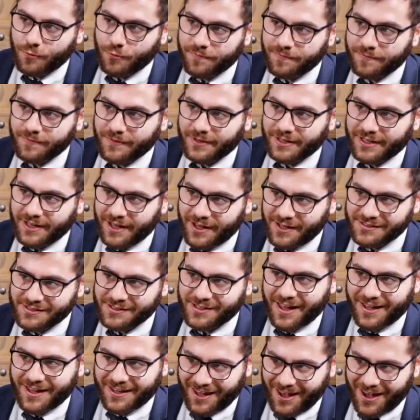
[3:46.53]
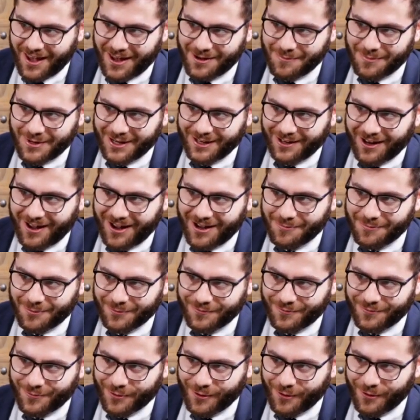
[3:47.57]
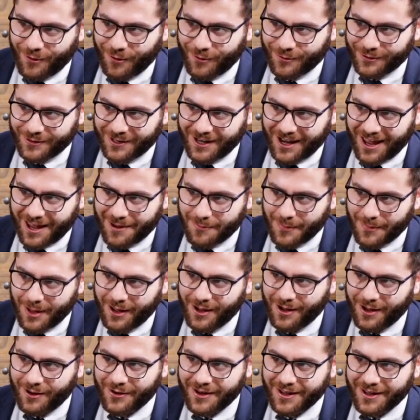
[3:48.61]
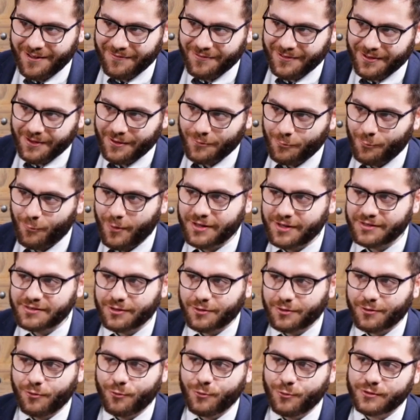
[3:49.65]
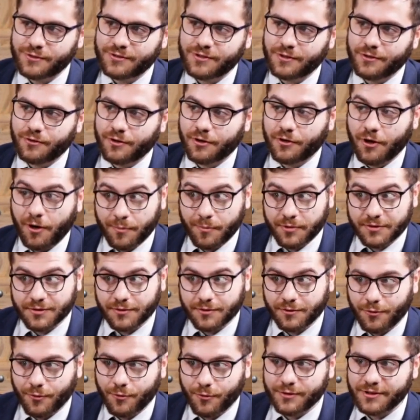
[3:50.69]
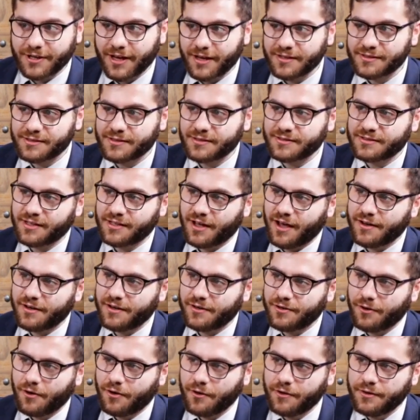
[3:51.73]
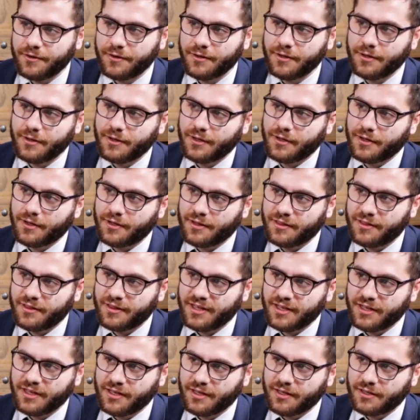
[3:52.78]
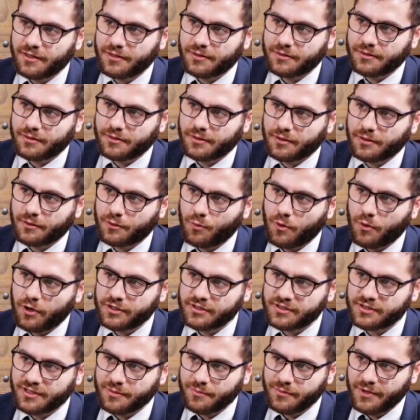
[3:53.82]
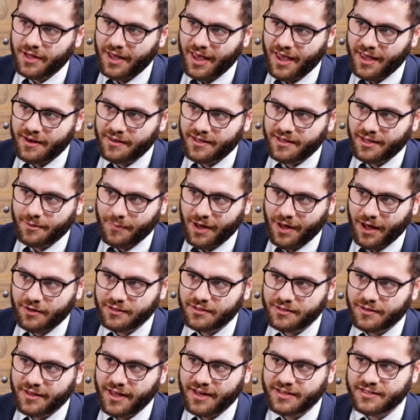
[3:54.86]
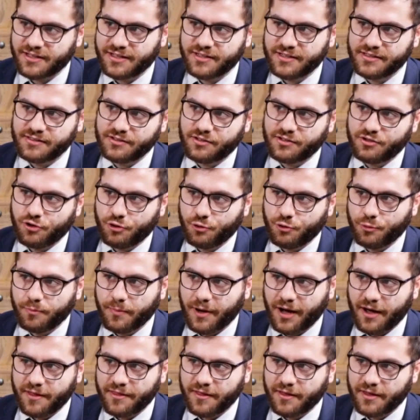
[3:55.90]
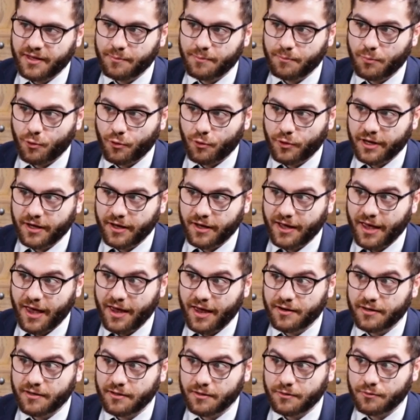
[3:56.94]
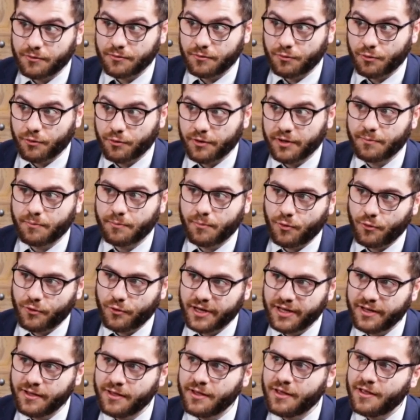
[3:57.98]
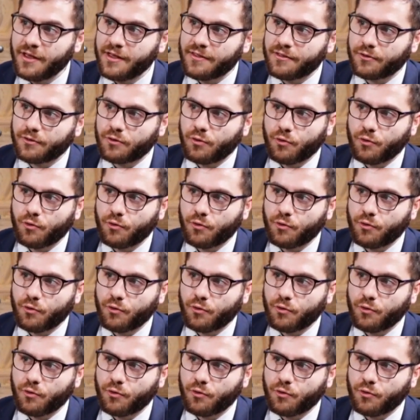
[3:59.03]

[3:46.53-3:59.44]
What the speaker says: off, yes, they can be liable for the whole claim. However, once a competent court has decided on the quantum and the amount that is due by the employer and or employee, the